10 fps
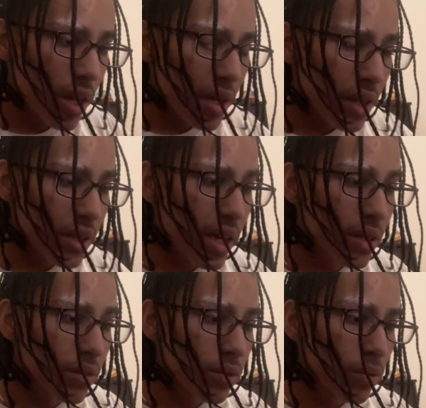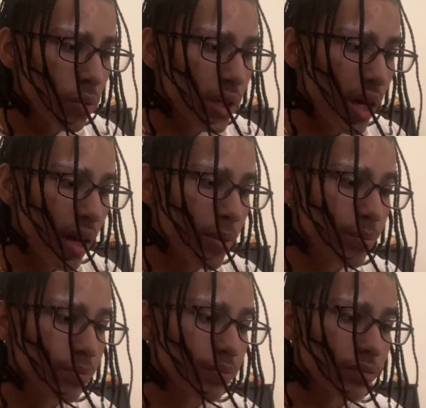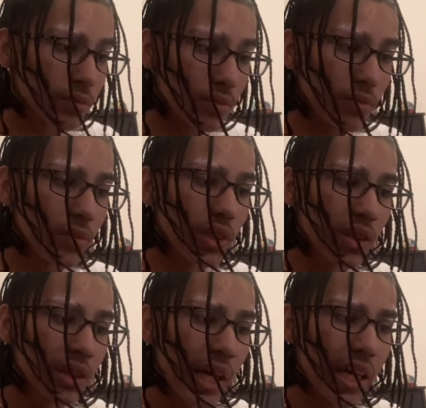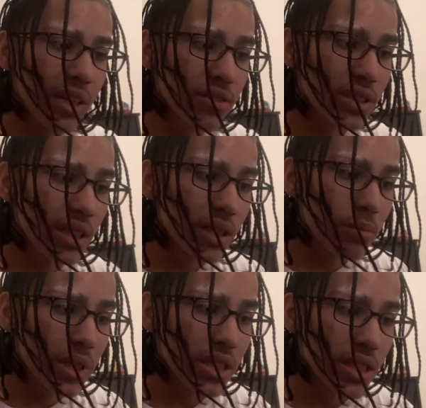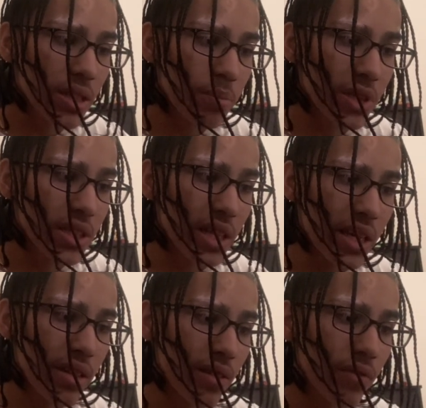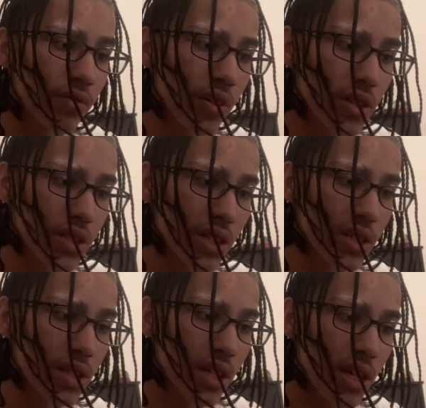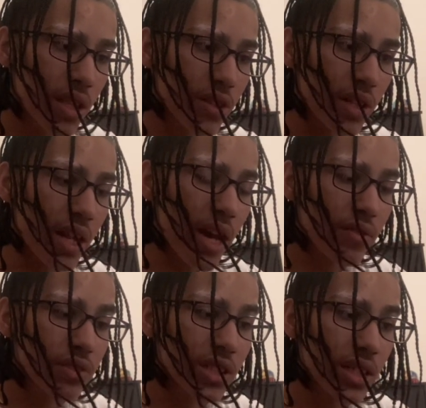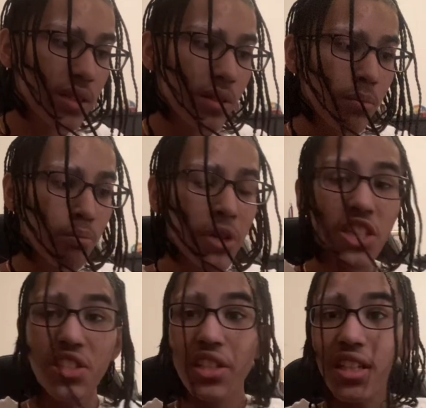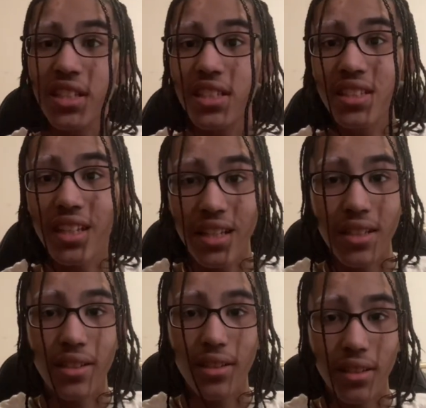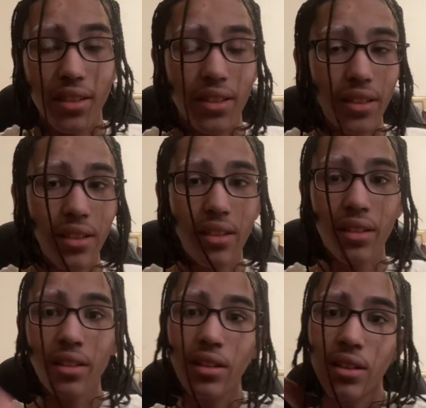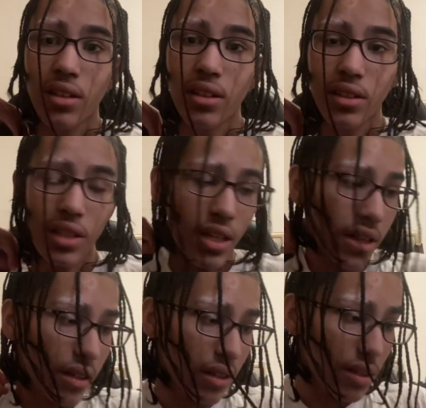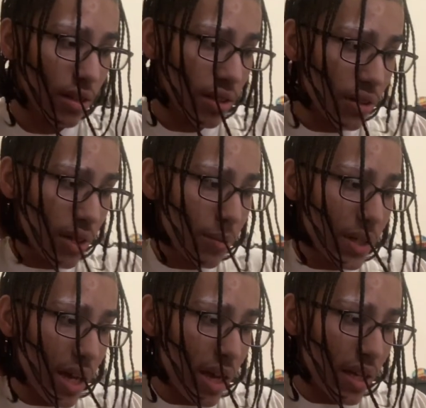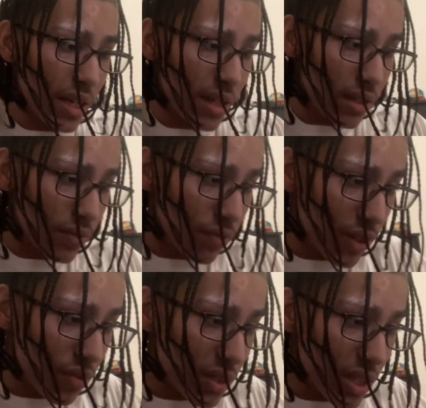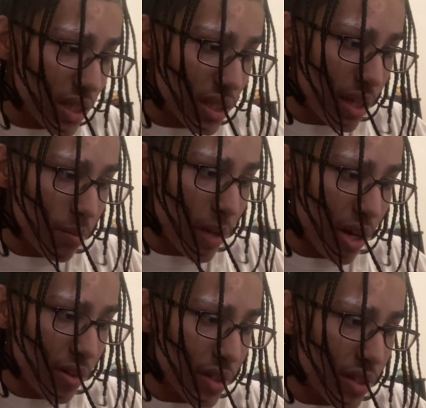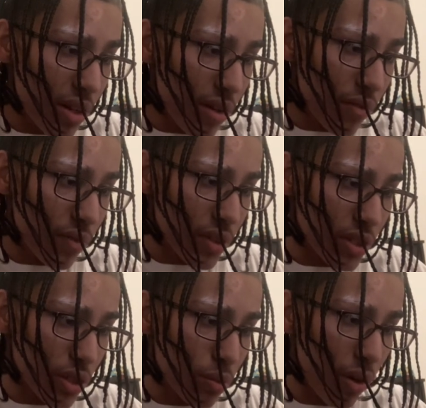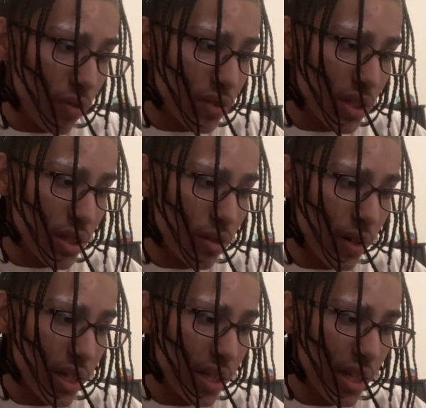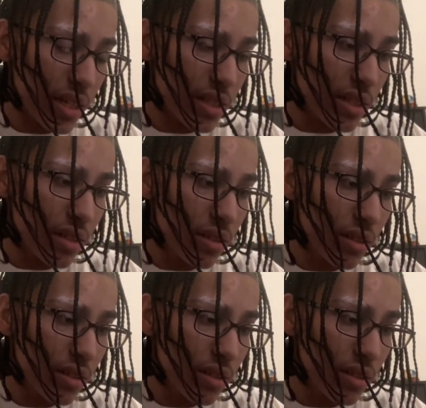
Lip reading: And then we got the 8th seed, Mississippi State, versus the 9th seed, Michigan State. Yeah. Then we got 5th seed, St. Mary's, versus 12th seed, Grand Canyon.